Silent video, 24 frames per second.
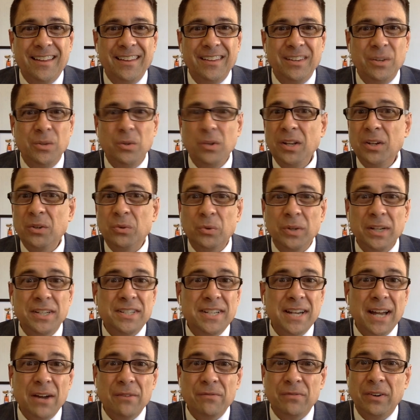You need to reach
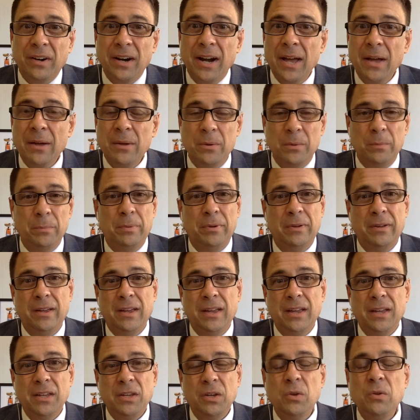out for help.
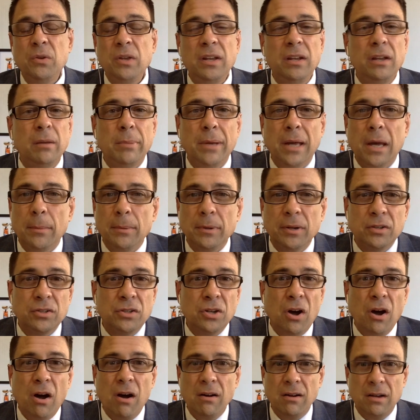You need to be able to
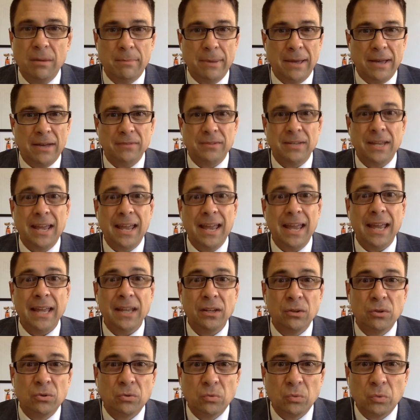talk about
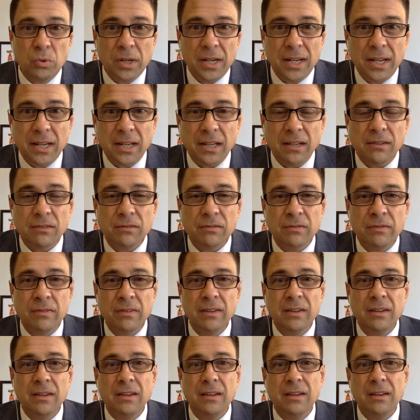and grieve
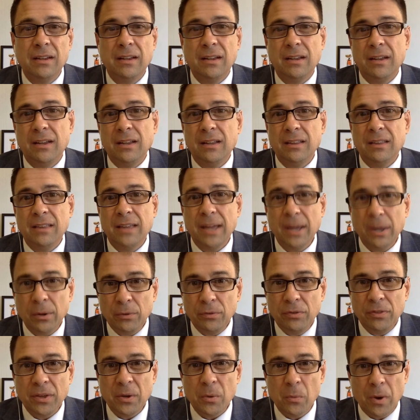the
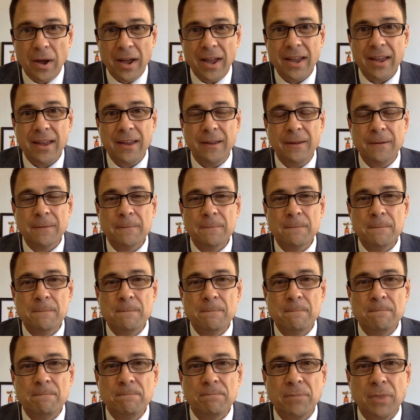healthy way.
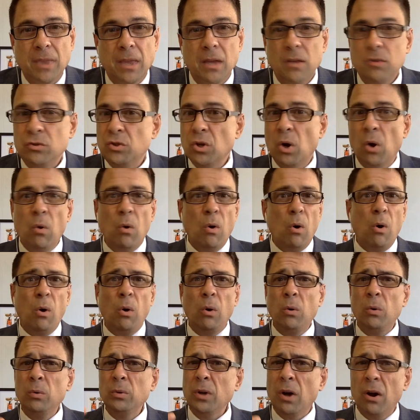Don't
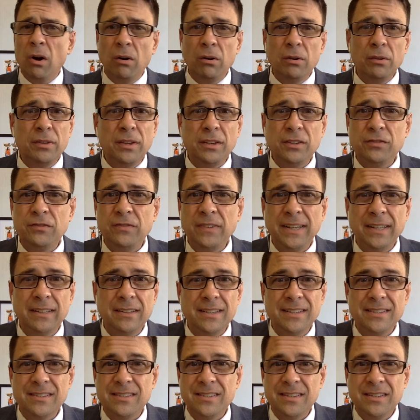hold all these
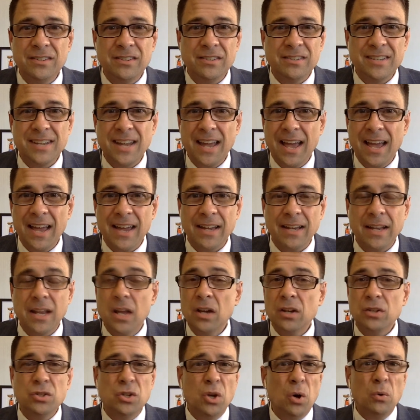feelings inside.
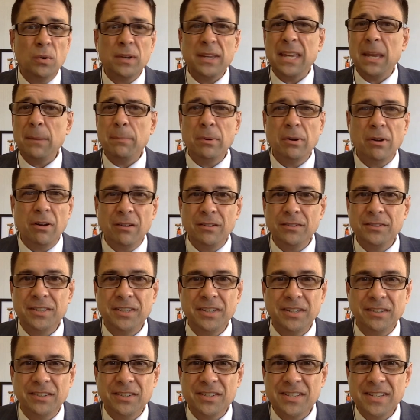Don't keep it all to
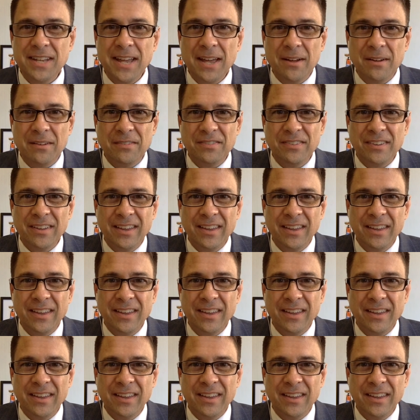yourself.